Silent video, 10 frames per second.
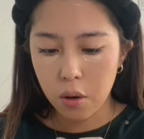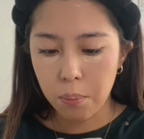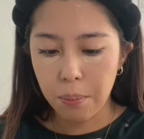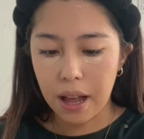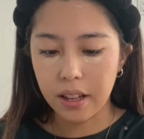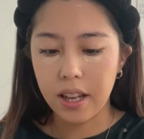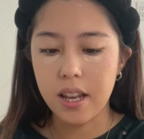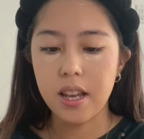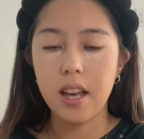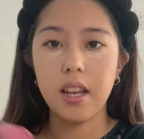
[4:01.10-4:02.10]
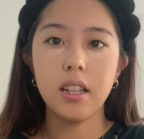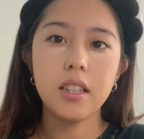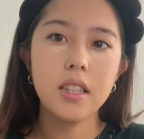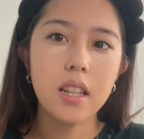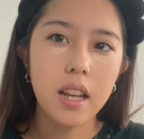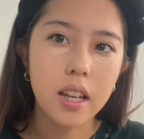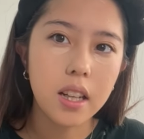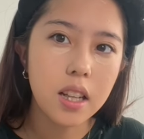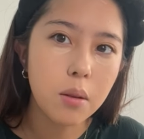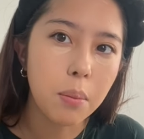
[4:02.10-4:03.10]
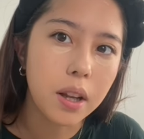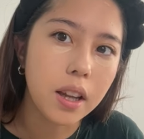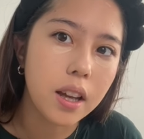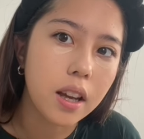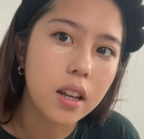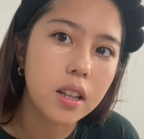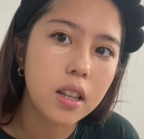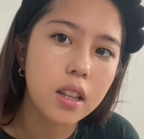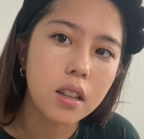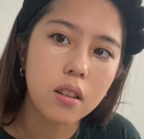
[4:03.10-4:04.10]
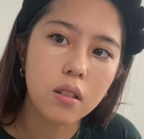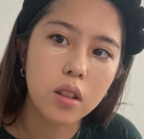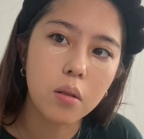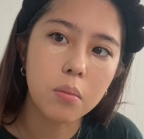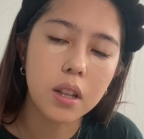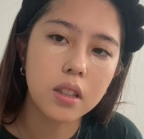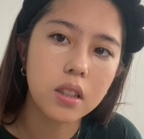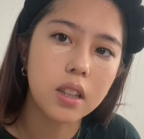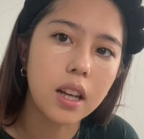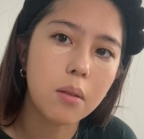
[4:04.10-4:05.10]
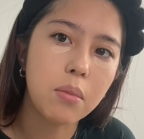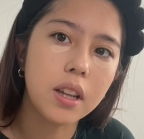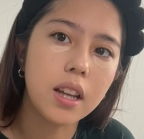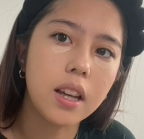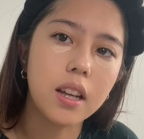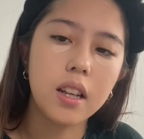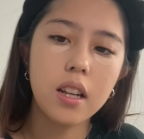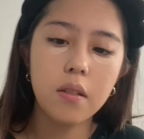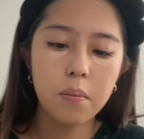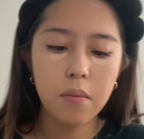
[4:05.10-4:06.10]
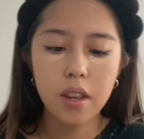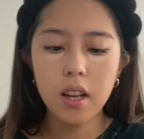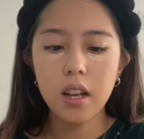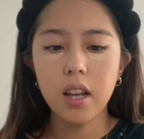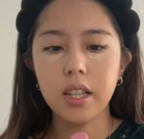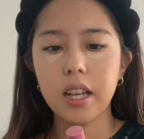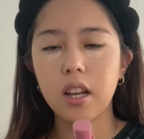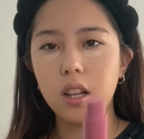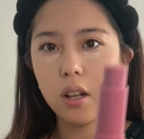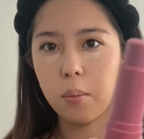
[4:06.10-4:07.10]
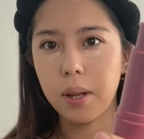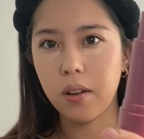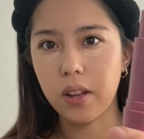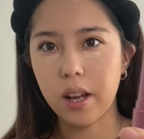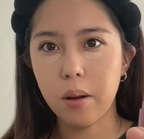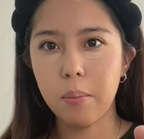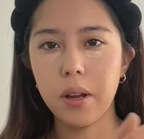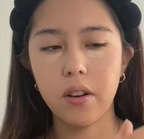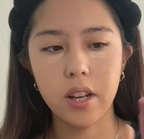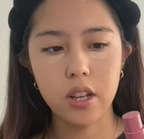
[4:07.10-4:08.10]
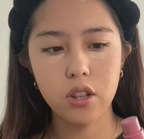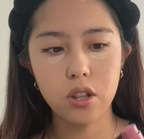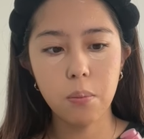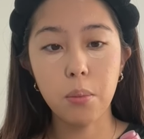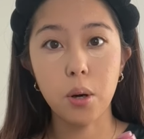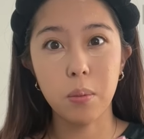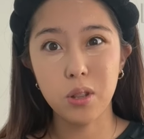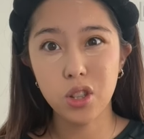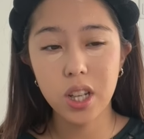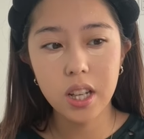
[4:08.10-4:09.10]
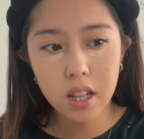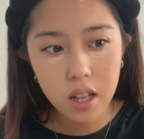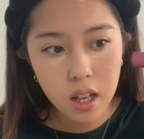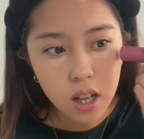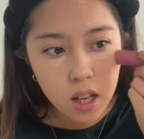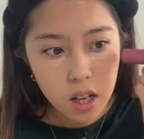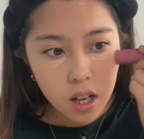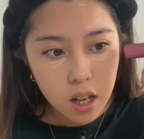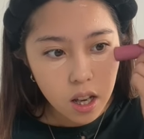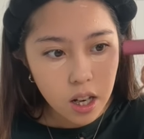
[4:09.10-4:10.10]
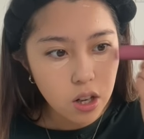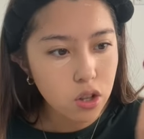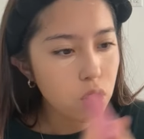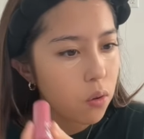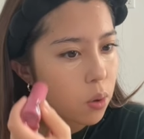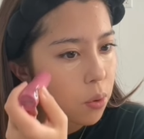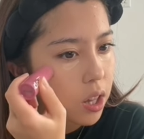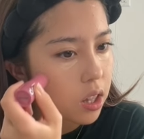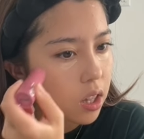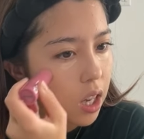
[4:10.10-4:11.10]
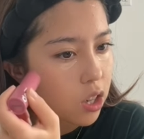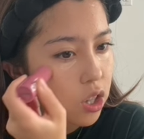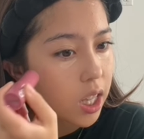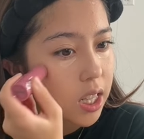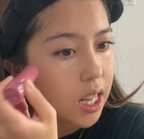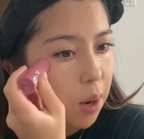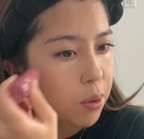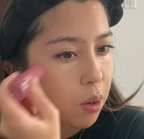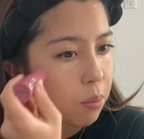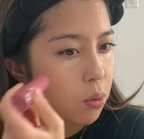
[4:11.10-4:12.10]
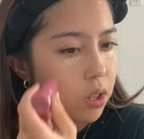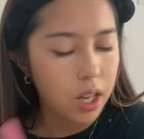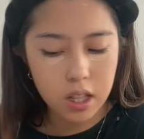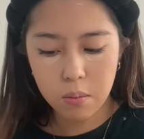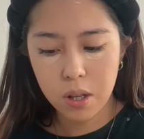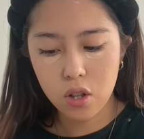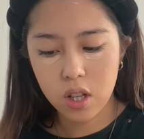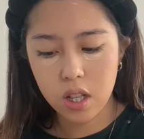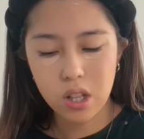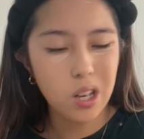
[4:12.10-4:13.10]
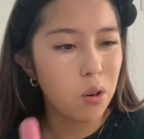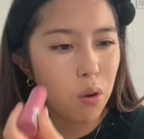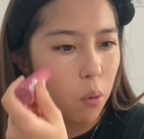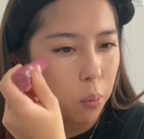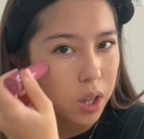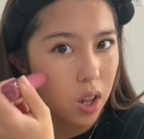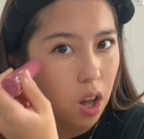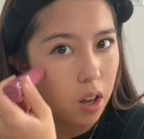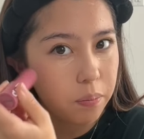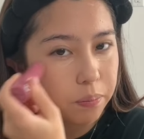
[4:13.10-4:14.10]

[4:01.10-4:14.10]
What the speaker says: Ballet 880, Ballet 80. Yeah, Ballet 80. Like a little bit of like a various purple shade. And I just like dab it on both sides of my cheek. They don't go in with a lot.